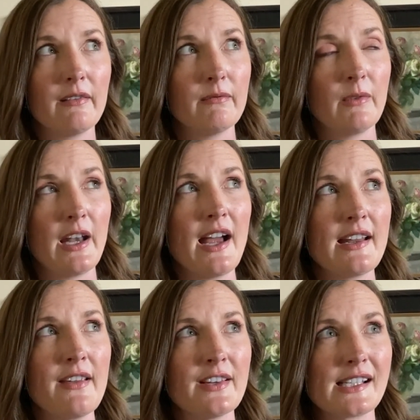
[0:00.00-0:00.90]

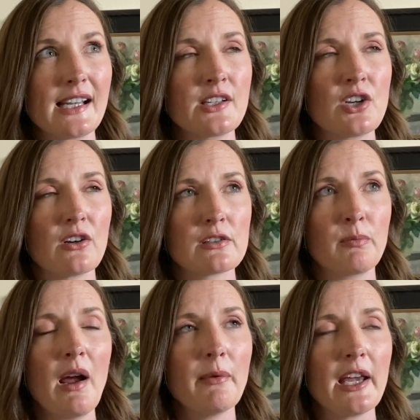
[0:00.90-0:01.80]
not even 6 years,
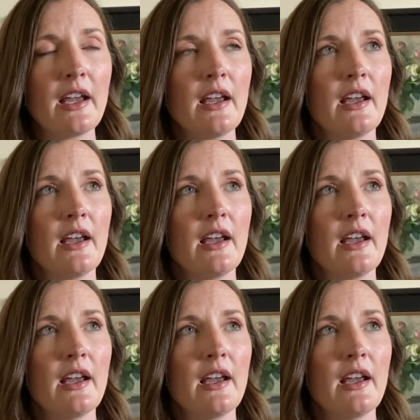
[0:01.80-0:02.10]
probably